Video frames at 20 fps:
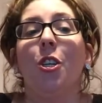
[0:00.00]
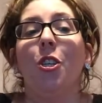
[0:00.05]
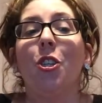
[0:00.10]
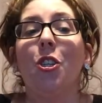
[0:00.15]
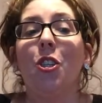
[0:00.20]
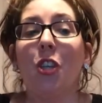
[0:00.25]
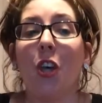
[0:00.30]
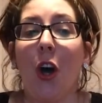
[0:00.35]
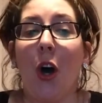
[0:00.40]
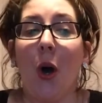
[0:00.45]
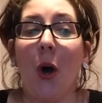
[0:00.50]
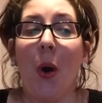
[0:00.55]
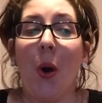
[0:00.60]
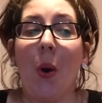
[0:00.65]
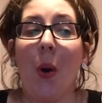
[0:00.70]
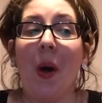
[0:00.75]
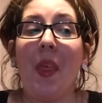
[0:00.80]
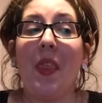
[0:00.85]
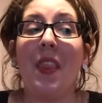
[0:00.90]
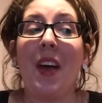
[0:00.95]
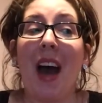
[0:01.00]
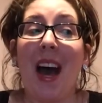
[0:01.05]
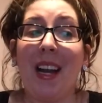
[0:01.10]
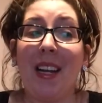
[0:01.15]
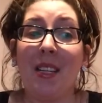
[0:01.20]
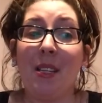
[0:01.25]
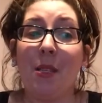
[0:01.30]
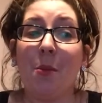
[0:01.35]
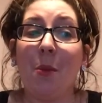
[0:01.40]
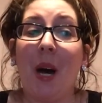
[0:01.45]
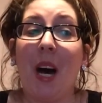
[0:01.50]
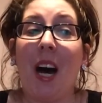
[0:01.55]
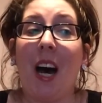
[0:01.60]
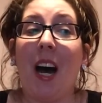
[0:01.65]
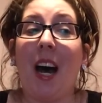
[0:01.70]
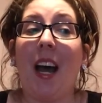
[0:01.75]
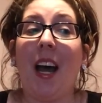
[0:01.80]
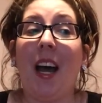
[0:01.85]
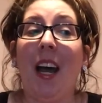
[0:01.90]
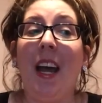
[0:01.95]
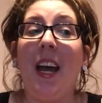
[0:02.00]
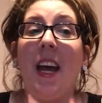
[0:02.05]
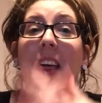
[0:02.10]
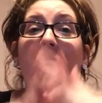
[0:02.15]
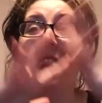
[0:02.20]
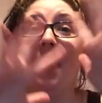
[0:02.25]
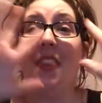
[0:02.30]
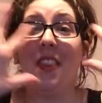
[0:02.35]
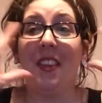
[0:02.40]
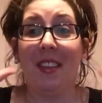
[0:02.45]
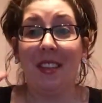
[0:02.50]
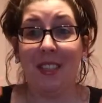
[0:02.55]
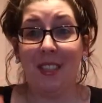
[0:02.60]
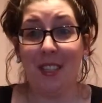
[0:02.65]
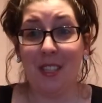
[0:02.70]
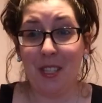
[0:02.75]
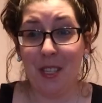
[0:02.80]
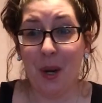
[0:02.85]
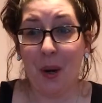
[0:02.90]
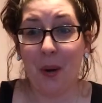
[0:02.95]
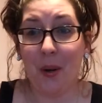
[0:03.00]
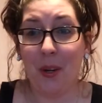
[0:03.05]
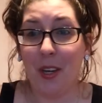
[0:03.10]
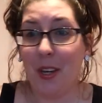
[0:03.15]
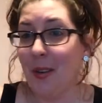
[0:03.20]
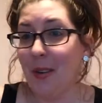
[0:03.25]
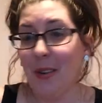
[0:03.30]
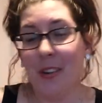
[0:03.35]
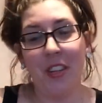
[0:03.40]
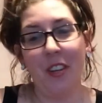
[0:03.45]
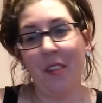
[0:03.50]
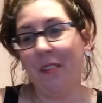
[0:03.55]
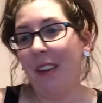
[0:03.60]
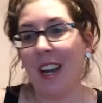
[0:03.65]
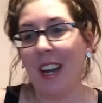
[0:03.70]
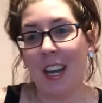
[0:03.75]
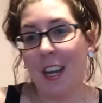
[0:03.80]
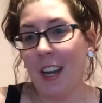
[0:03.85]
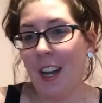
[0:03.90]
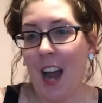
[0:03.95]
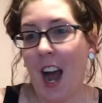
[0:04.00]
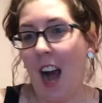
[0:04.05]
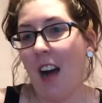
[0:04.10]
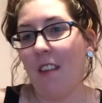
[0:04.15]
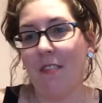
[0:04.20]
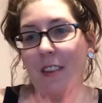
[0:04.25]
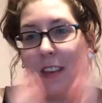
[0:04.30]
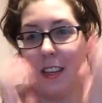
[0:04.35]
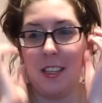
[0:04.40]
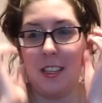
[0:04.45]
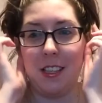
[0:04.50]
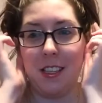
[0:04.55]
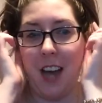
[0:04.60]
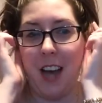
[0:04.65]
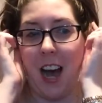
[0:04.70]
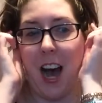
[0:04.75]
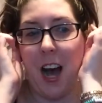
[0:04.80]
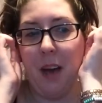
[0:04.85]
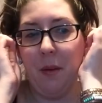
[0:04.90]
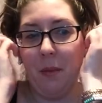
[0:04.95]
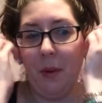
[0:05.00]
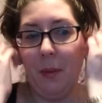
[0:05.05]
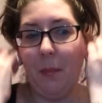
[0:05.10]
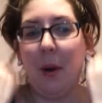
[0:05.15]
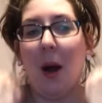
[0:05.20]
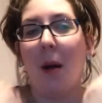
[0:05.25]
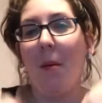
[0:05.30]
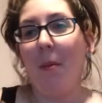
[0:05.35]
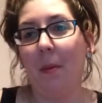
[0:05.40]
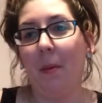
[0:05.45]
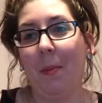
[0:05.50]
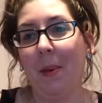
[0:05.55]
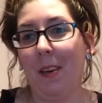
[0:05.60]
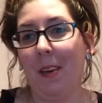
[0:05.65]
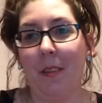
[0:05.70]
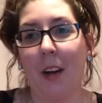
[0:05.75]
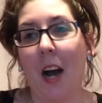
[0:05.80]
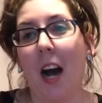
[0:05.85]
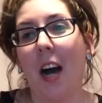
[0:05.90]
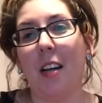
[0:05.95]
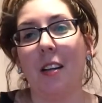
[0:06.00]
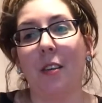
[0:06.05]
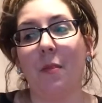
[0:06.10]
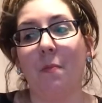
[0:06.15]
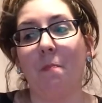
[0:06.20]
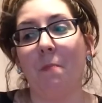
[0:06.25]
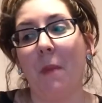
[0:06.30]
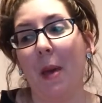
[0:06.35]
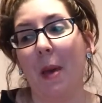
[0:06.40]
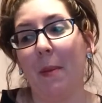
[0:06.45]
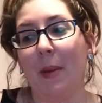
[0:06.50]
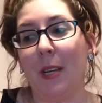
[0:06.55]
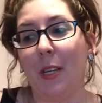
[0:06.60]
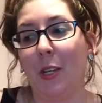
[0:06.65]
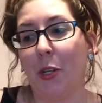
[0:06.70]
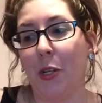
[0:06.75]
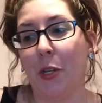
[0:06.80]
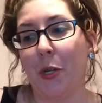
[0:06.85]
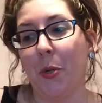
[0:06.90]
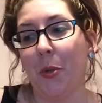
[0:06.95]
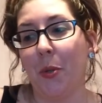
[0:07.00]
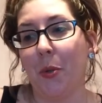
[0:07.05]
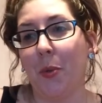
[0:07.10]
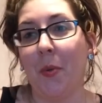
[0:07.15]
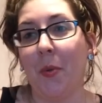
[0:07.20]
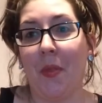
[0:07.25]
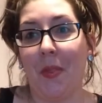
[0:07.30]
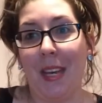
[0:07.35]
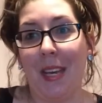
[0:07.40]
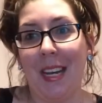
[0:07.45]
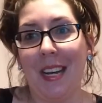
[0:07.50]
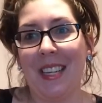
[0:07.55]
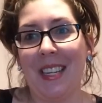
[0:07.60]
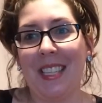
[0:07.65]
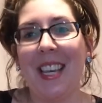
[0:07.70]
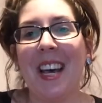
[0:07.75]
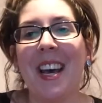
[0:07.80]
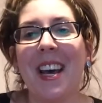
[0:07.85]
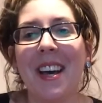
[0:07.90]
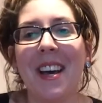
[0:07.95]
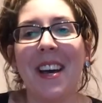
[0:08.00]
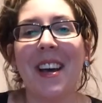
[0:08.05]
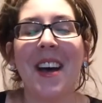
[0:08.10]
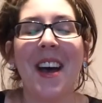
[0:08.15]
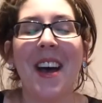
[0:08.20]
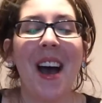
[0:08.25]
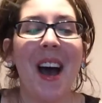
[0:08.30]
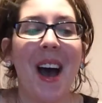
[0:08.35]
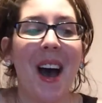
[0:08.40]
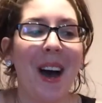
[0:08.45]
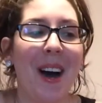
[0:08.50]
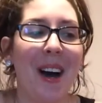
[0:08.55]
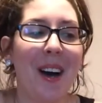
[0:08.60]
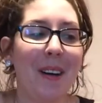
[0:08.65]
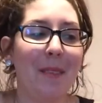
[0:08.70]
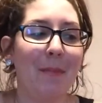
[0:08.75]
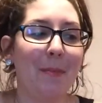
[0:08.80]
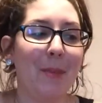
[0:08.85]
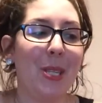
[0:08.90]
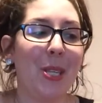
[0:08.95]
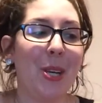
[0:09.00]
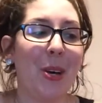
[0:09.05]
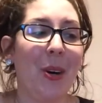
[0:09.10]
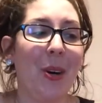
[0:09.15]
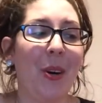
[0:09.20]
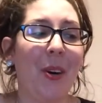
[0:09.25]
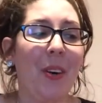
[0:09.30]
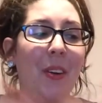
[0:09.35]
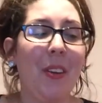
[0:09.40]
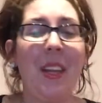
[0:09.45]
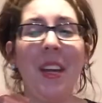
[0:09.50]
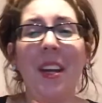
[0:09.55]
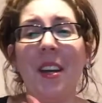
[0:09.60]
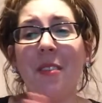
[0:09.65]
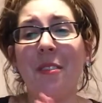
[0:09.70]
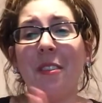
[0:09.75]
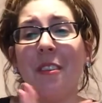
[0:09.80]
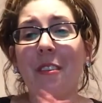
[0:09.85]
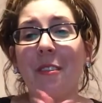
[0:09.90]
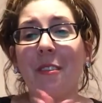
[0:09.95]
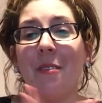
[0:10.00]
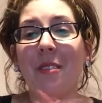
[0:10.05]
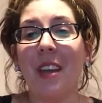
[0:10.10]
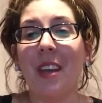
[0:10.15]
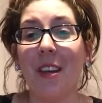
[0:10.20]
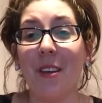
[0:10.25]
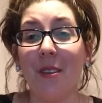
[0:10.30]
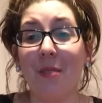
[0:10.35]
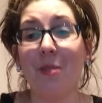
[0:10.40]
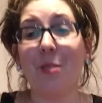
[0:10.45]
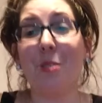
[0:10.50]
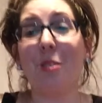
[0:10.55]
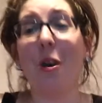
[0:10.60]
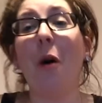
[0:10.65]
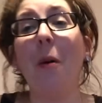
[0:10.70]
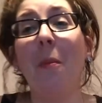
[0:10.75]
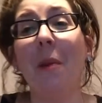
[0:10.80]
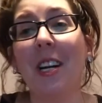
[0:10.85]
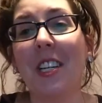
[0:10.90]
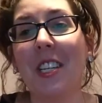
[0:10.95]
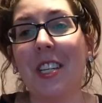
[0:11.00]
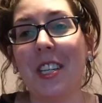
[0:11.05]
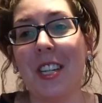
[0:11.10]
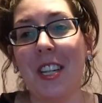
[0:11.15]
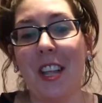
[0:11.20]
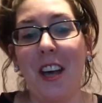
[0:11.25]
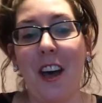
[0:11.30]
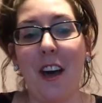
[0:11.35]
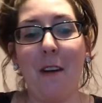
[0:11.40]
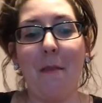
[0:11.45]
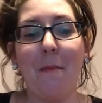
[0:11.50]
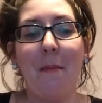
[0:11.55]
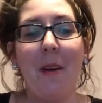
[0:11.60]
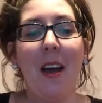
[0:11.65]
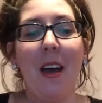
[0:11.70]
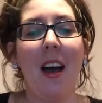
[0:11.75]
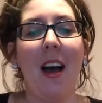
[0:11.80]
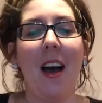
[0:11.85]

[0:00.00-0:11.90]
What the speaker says: So that is why this is so huge. If I didn't have this, I would probably have gotten maybe two things. So thank you so much to them.